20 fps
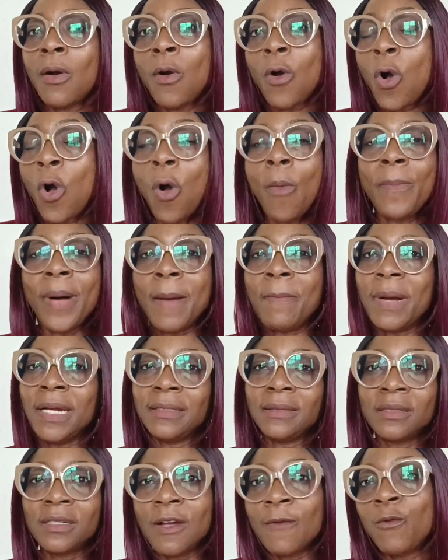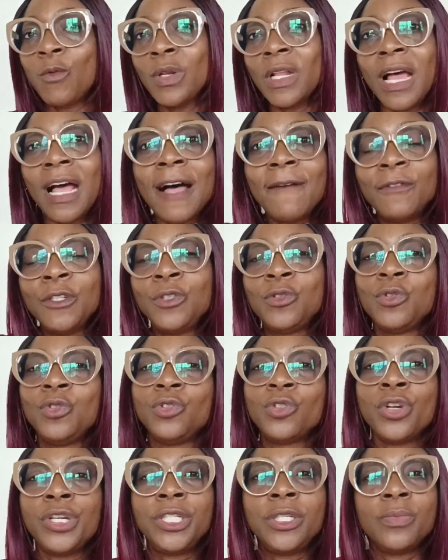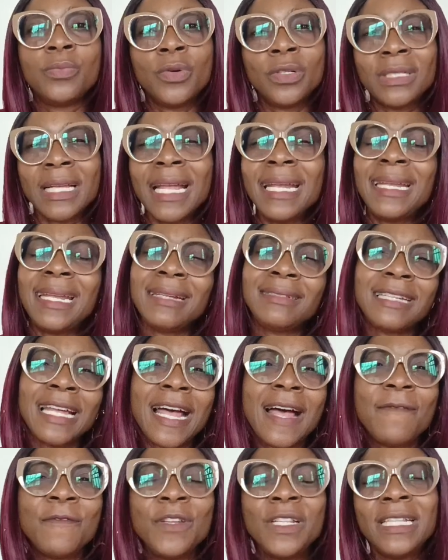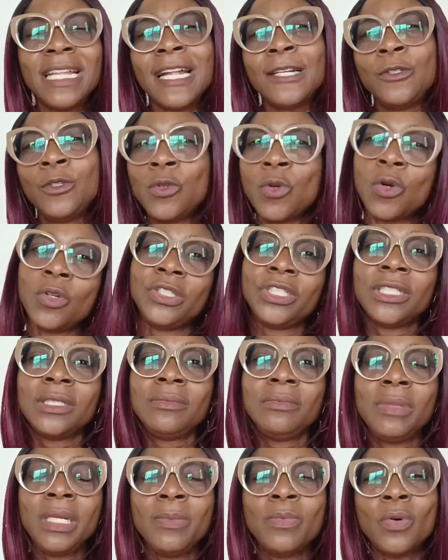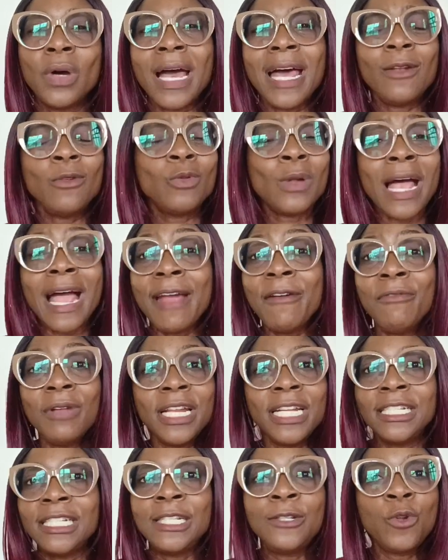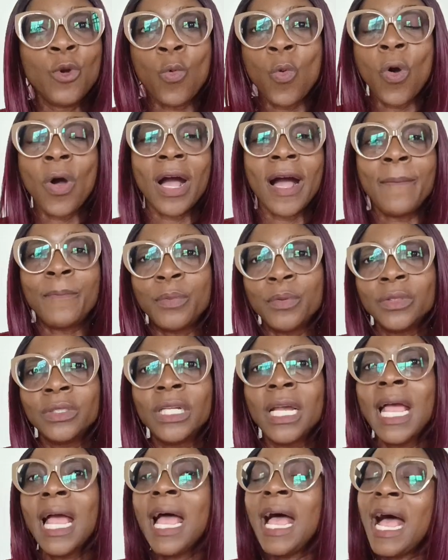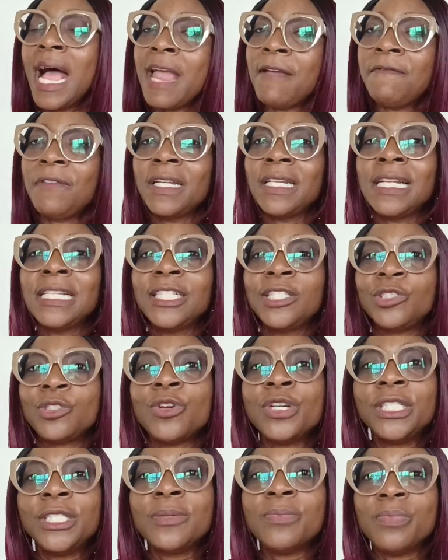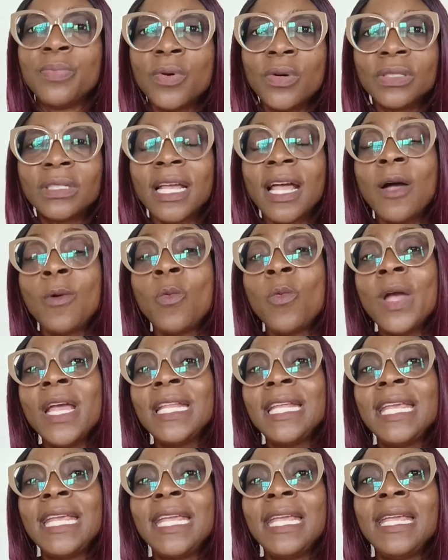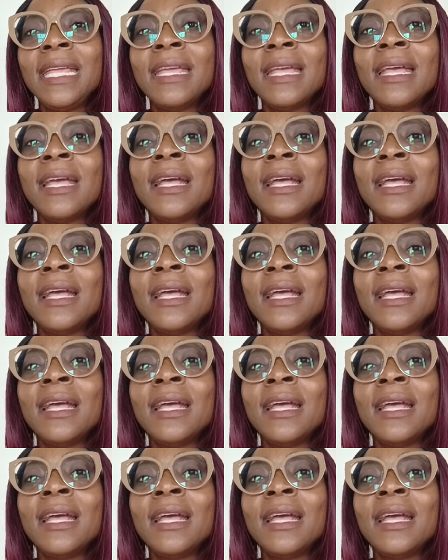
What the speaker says: all by myself without having to join the bus. I kept having that nudge in me, but I really didn't know what happened. I finally joined the bus, and when he,